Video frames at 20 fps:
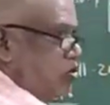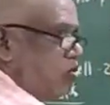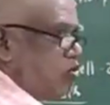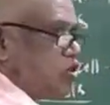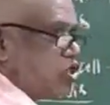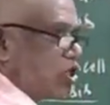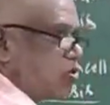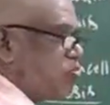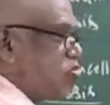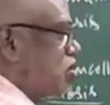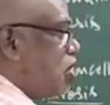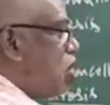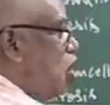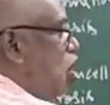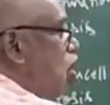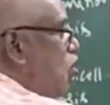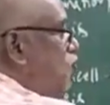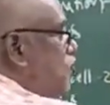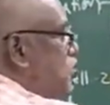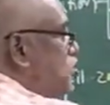Germ,
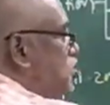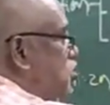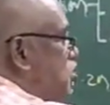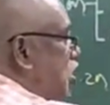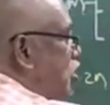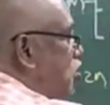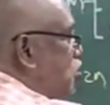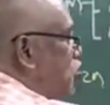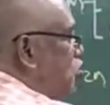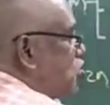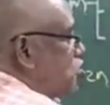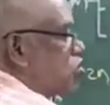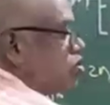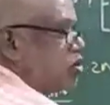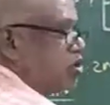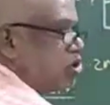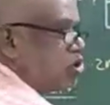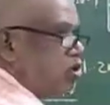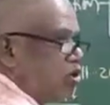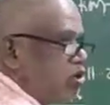which is undergoes
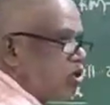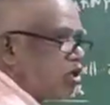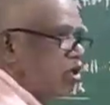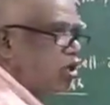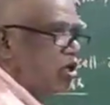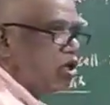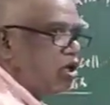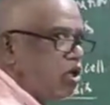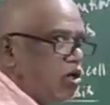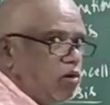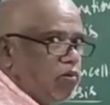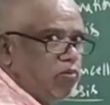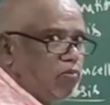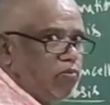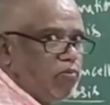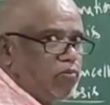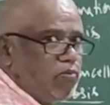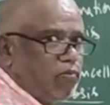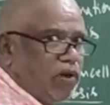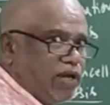
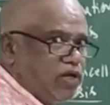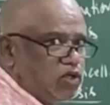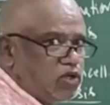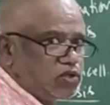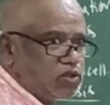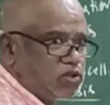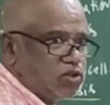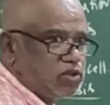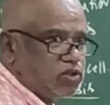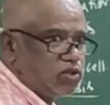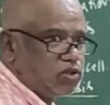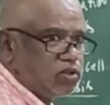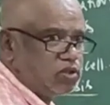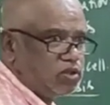mitosis.